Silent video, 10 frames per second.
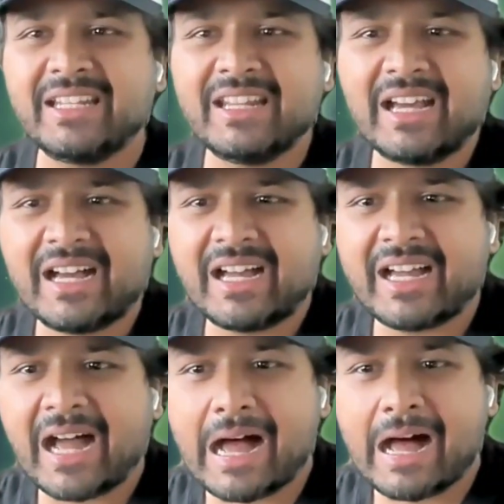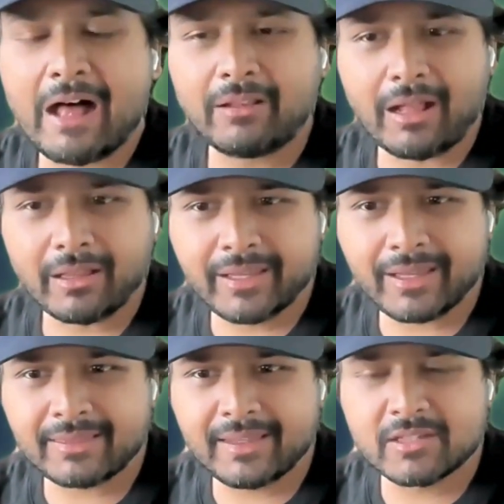I can. I'll
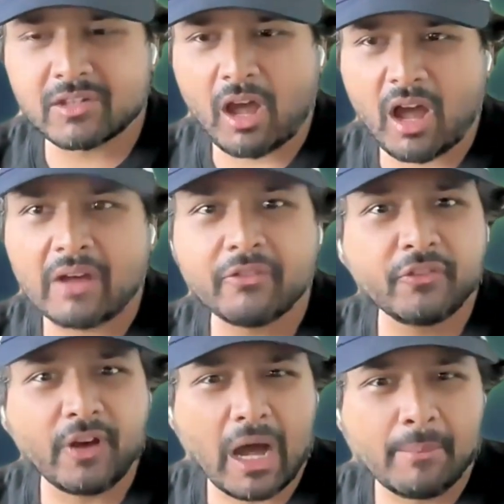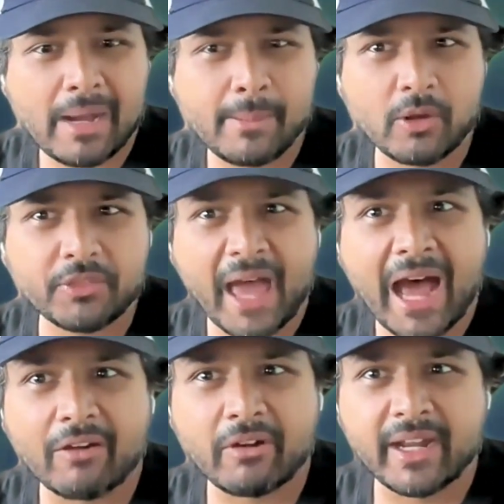kick things off. How about
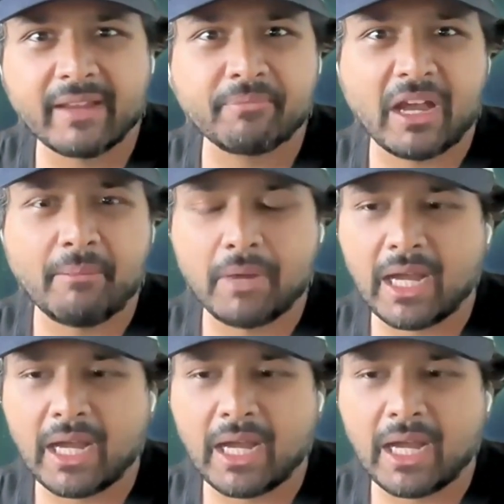that, right?